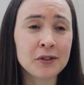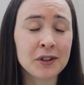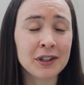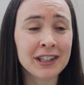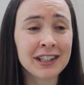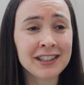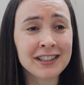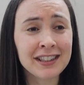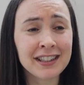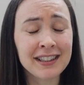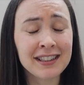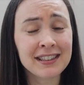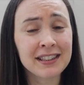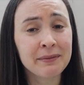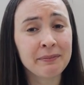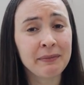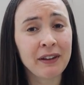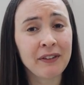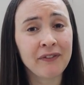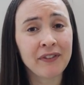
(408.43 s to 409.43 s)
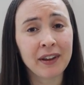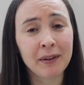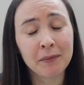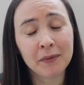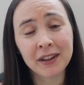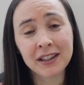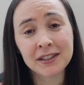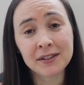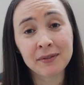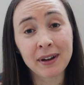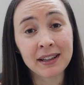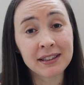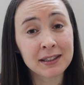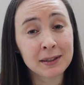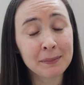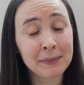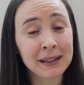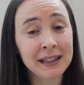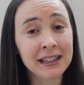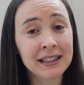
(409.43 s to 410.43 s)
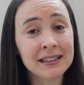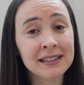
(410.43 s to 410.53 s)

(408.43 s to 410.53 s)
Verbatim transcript: traditions and my family's recipes